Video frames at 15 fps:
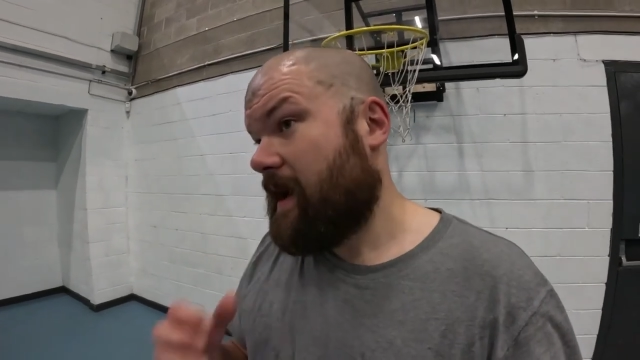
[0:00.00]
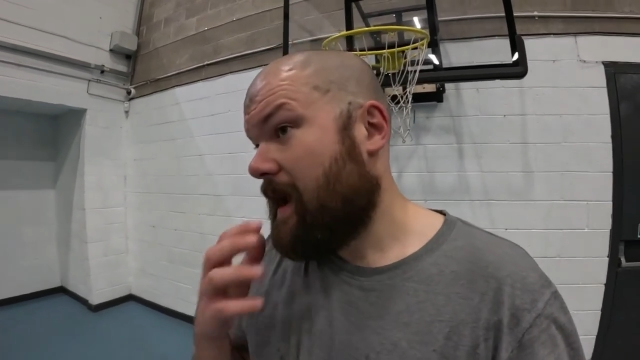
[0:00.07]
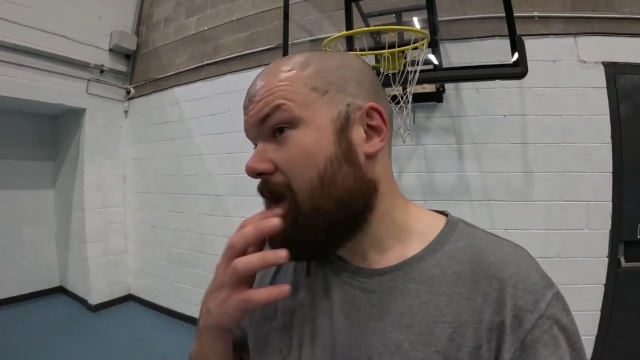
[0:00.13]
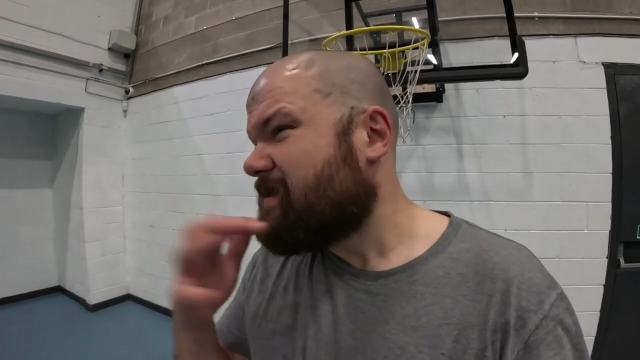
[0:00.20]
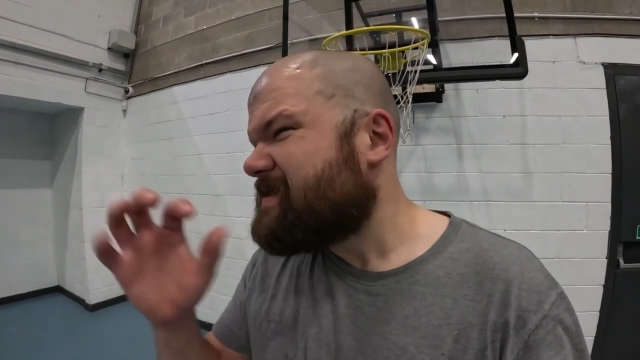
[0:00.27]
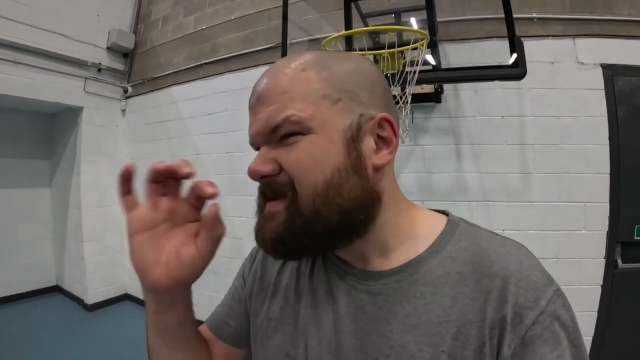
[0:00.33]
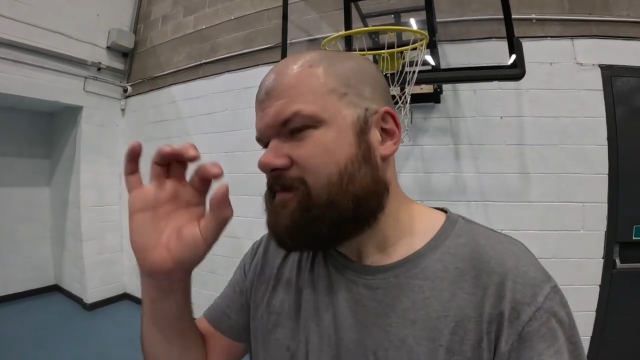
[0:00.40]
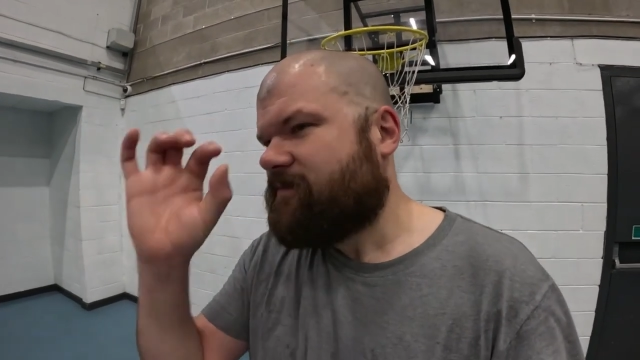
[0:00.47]
I,
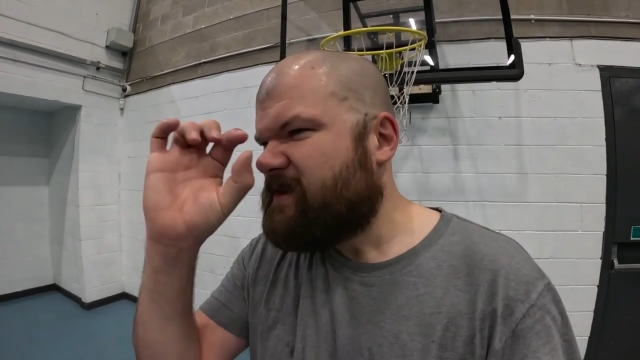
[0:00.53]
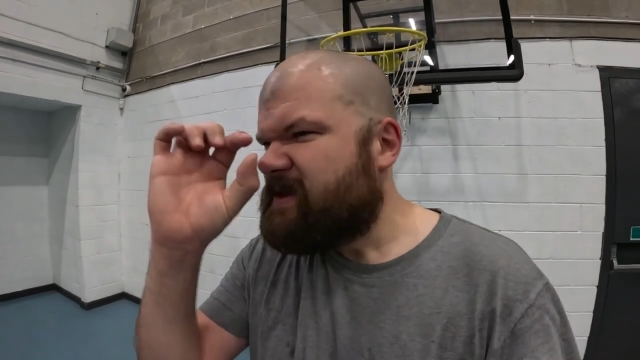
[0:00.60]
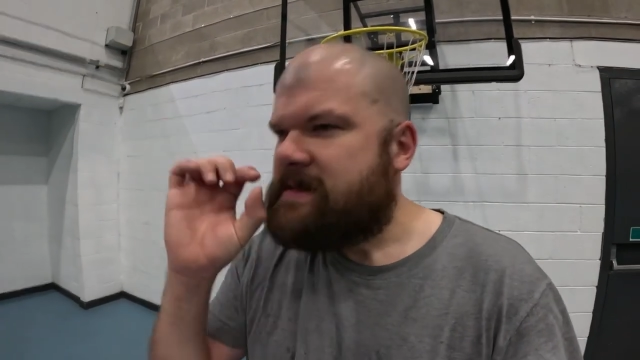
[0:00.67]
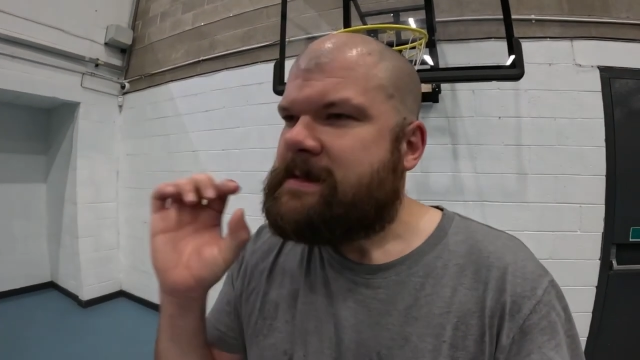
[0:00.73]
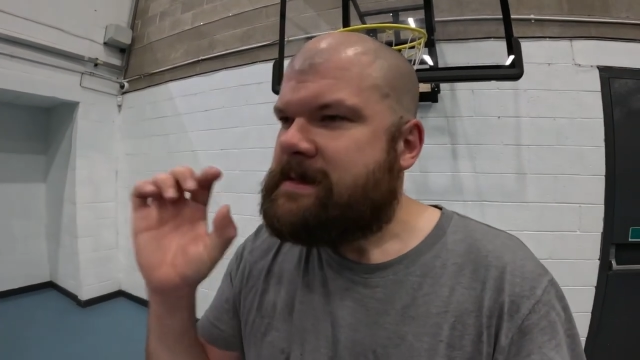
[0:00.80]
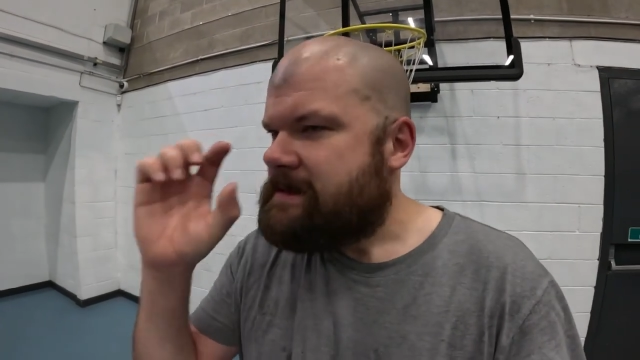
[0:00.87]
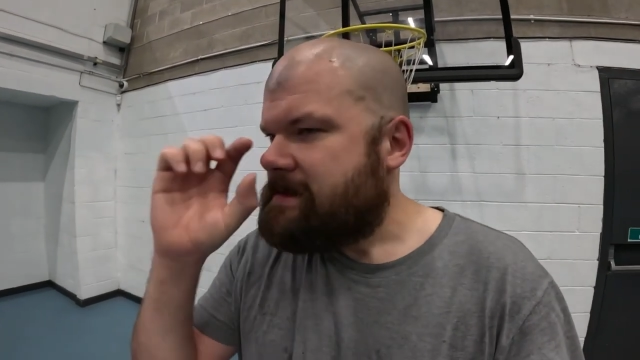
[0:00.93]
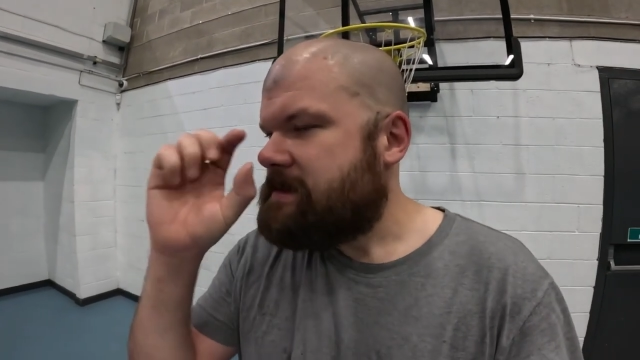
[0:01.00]
was,
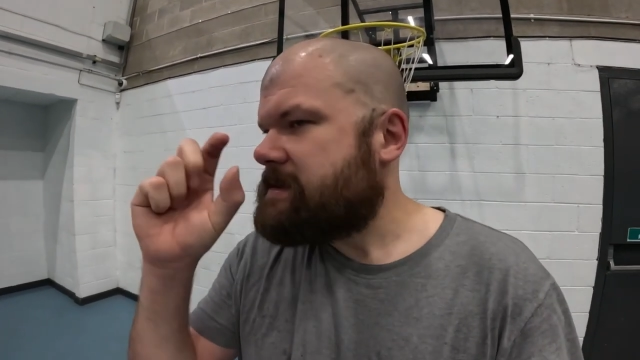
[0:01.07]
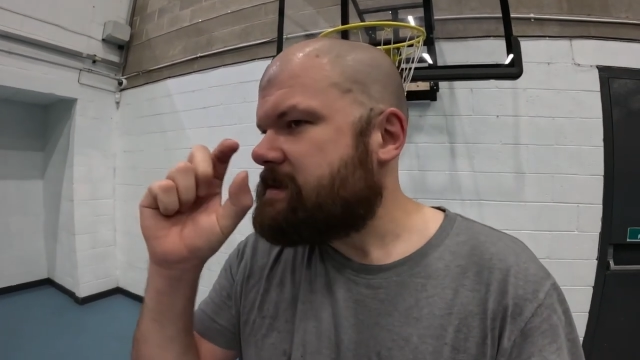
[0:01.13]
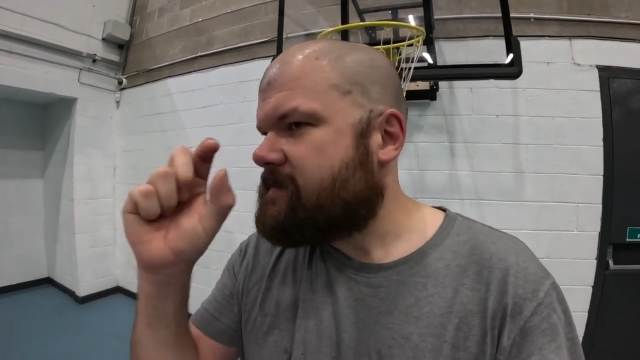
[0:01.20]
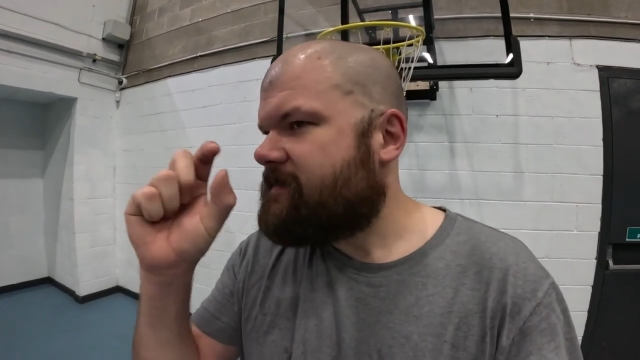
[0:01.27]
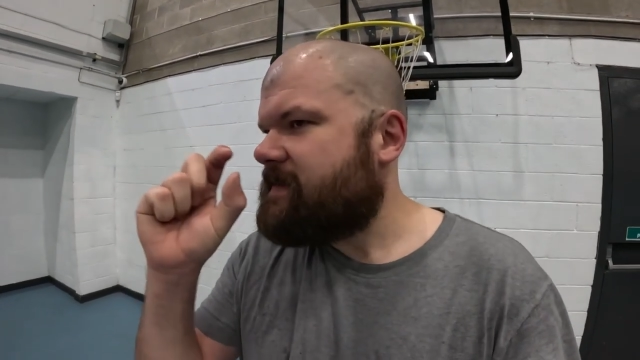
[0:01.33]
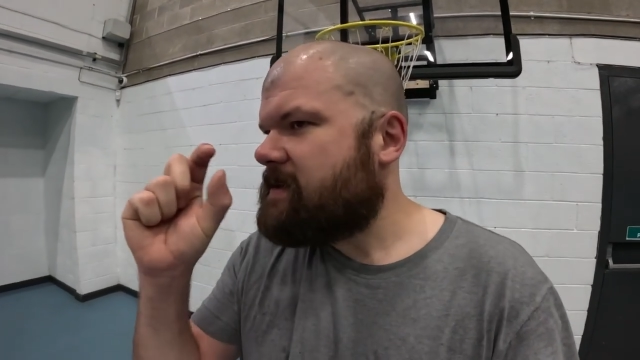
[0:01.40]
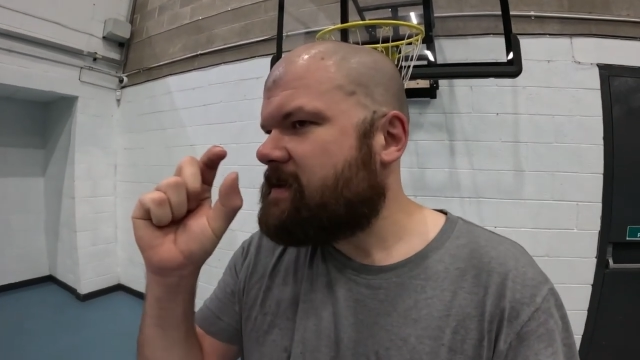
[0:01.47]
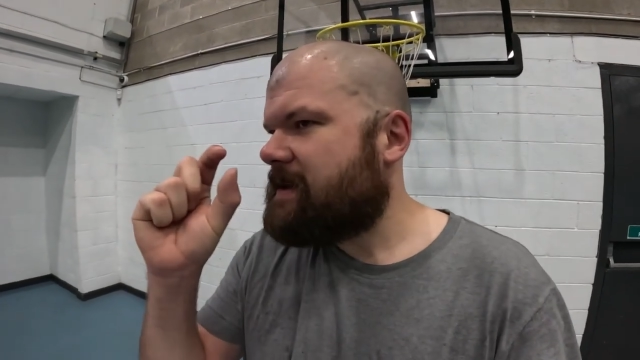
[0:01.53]
I could
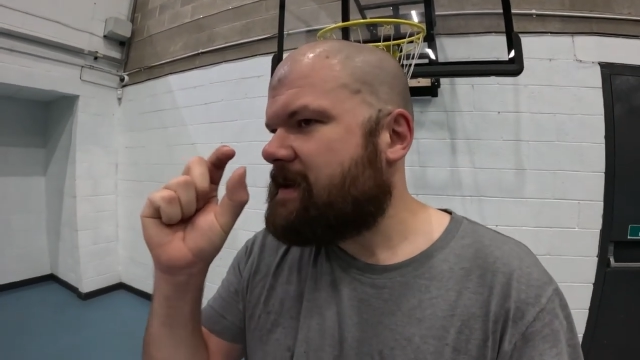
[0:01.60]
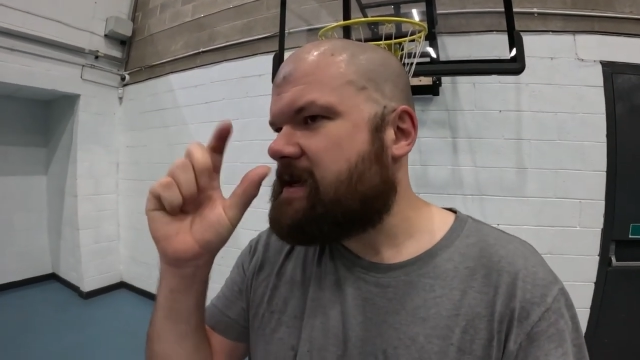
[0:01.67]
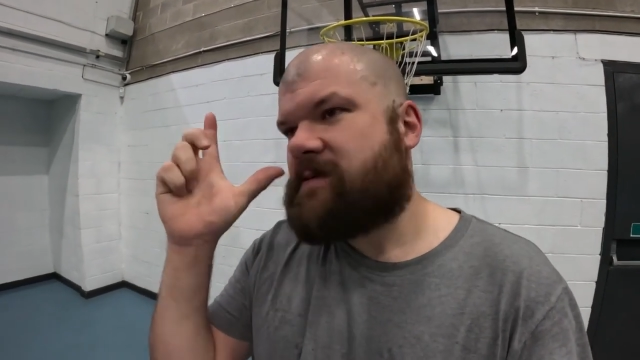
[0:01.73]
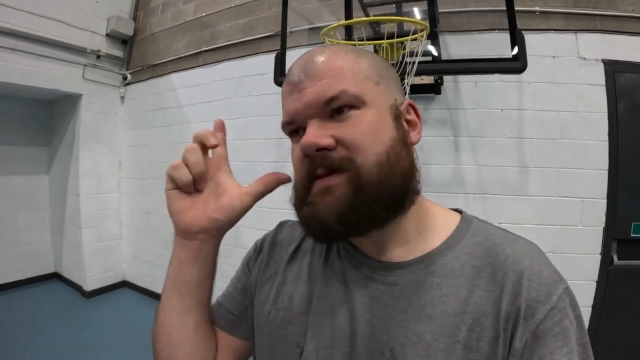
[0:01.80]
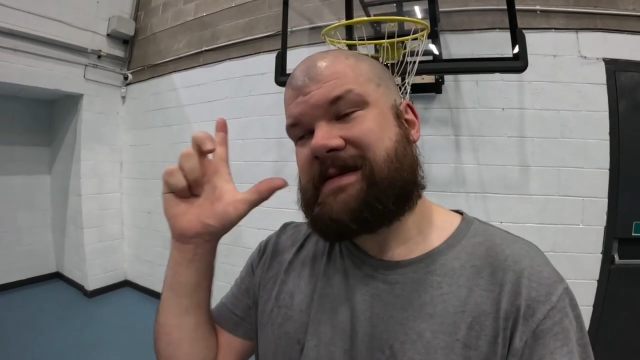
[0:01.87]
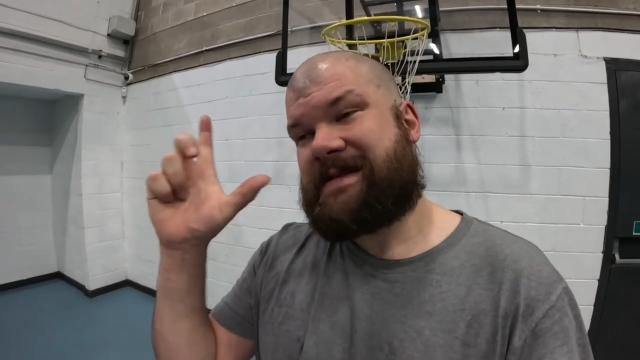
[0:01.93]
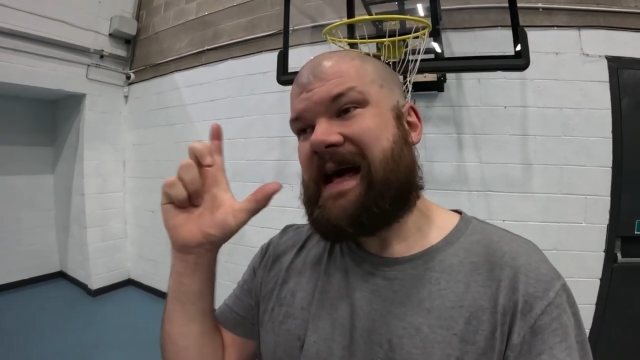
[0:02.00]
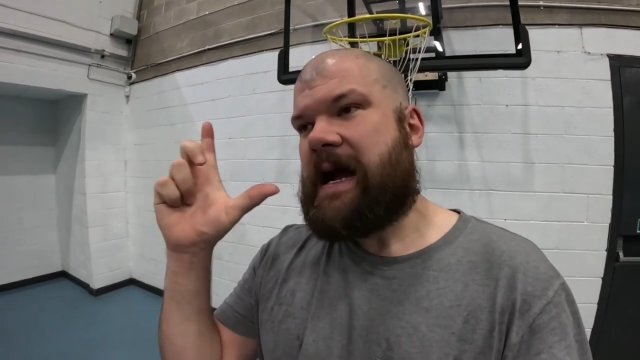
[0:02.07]
feel like I
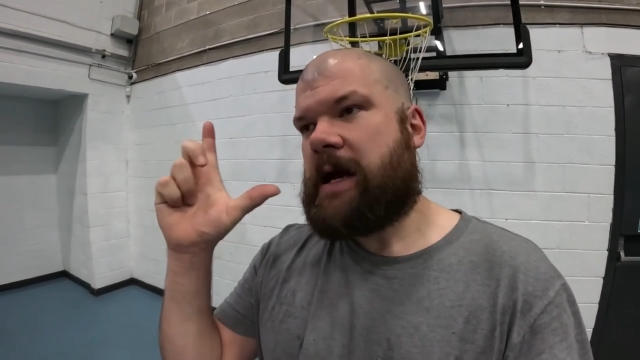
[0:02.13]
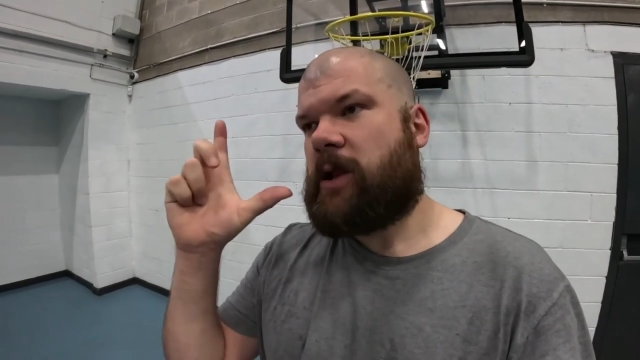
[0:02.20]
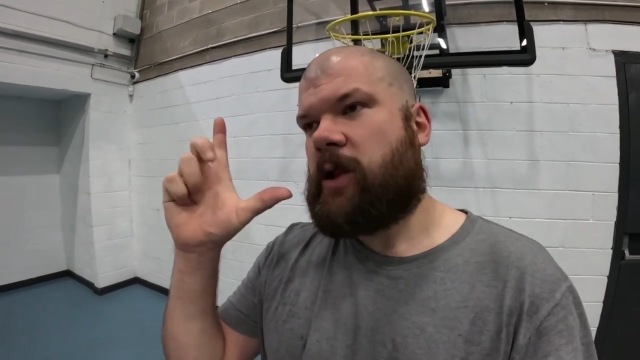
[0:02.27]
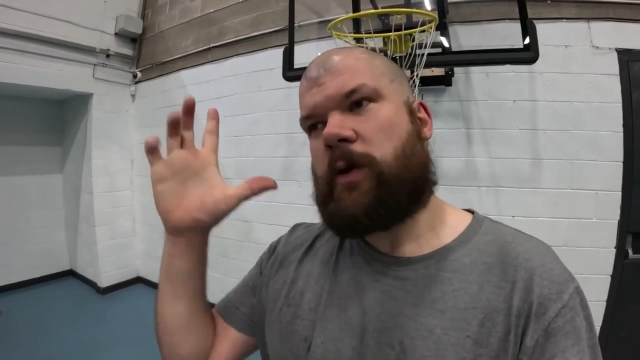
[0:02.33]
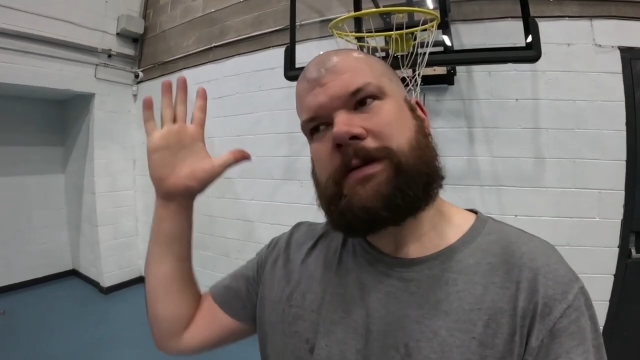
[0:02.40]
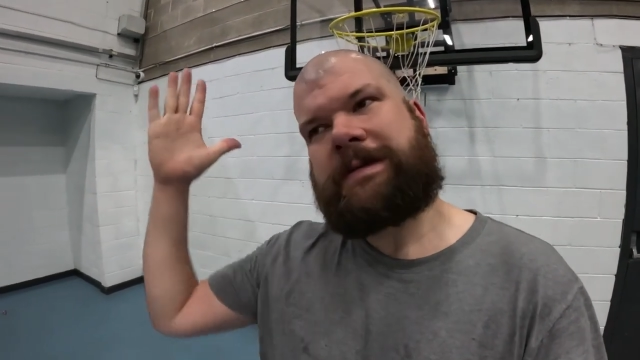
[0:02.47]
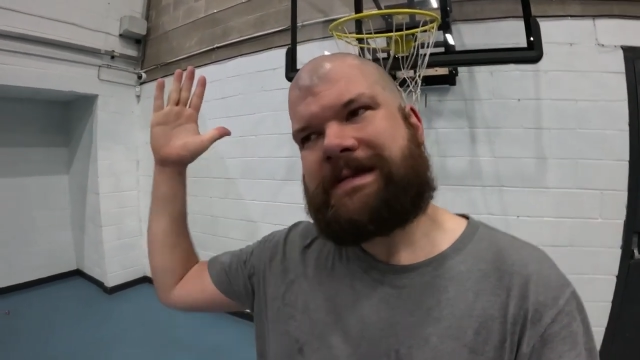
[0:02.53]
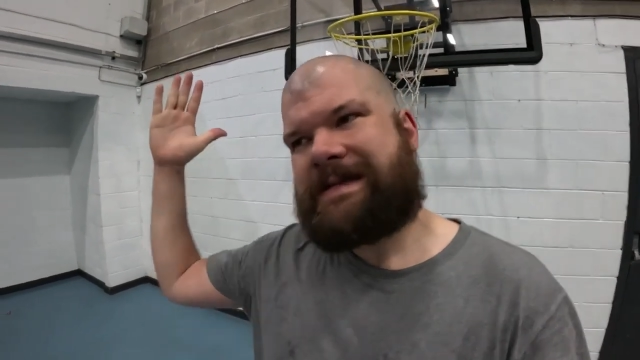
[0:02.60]
was that
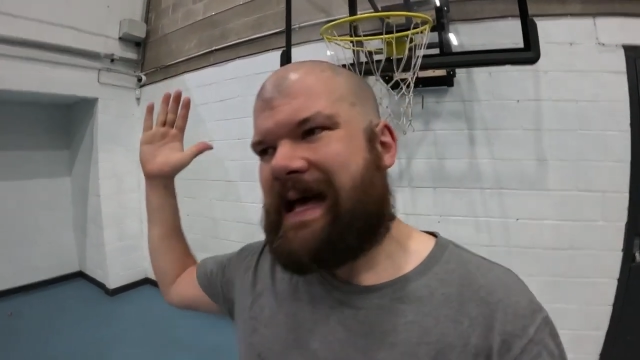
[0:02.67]
close,